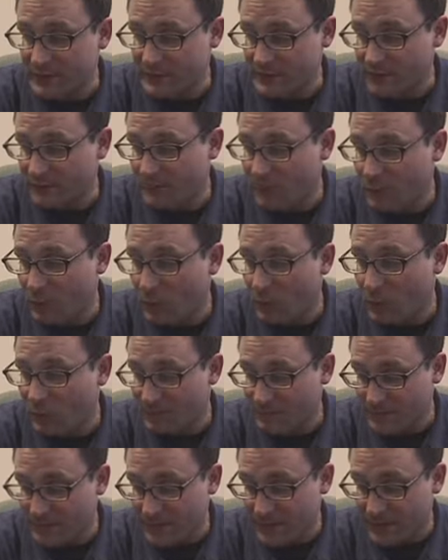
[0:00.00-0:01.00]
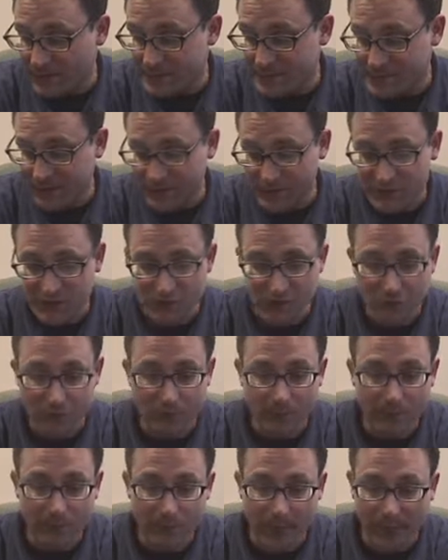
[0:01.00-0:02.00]
run some poems in the next
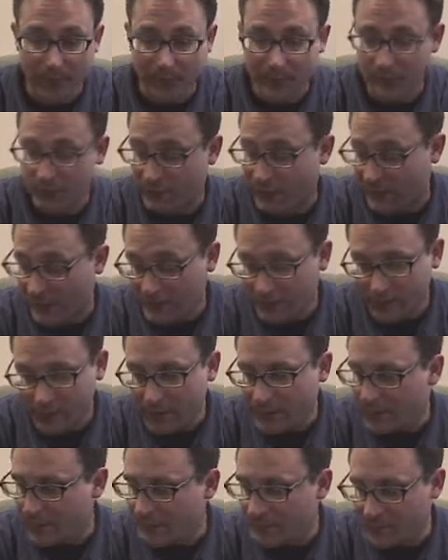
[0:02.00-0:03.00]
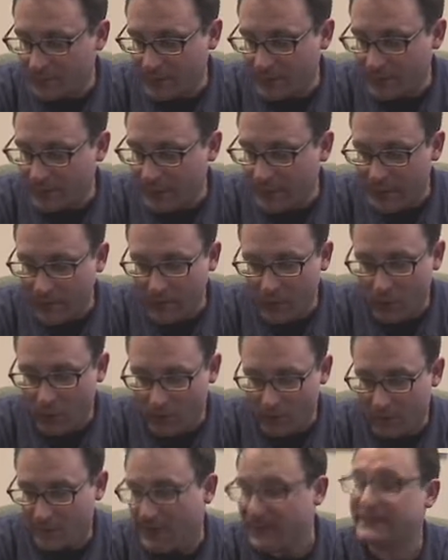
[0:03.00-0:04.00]
issue by a great friend of mine,
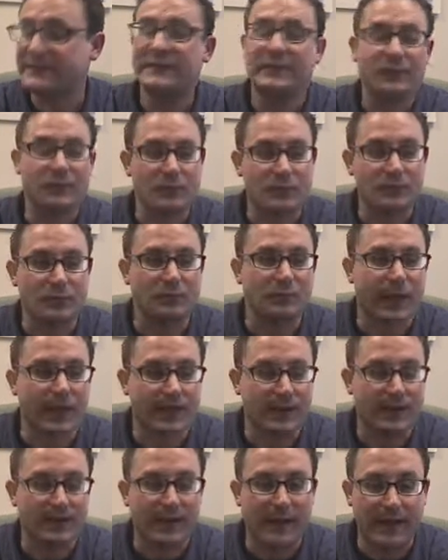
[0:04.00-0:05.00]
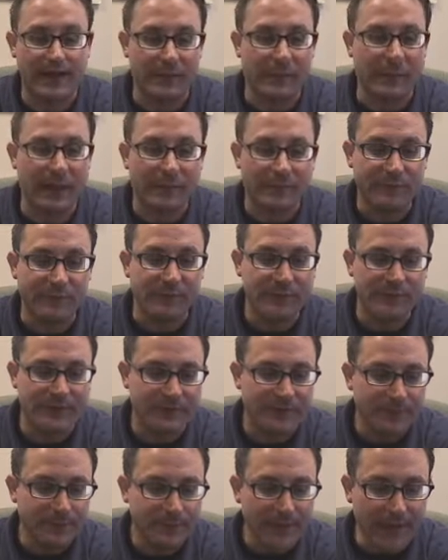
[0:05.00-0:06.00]
Corey Messler, who's a writer down in
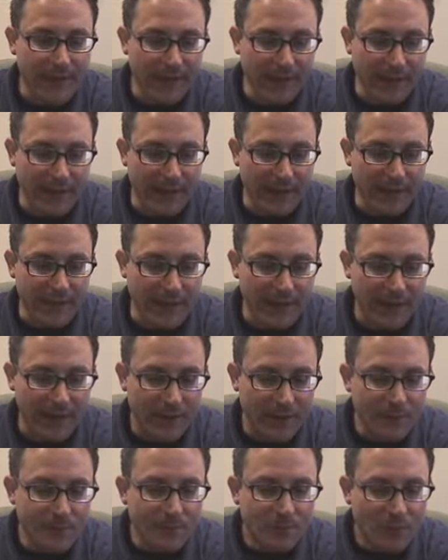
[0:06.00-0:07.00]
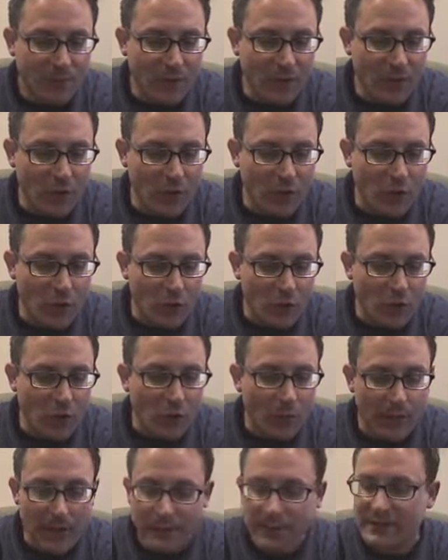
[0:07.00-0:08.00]
Memphis. And, you
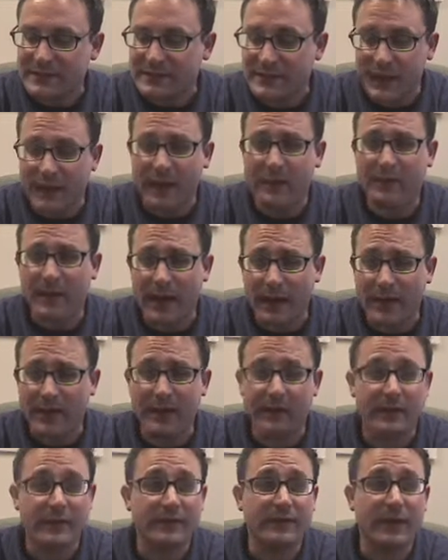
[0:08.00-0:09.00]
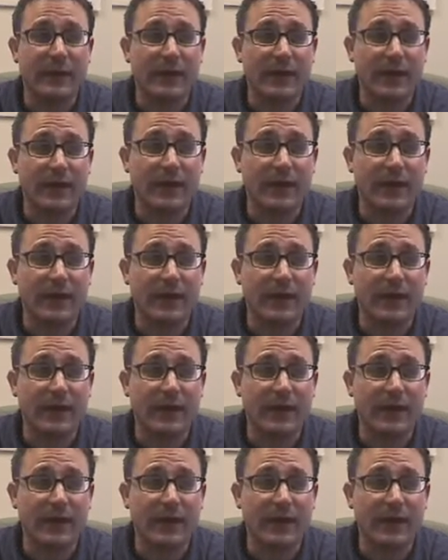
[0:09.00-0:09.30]
know, what I'm excited about is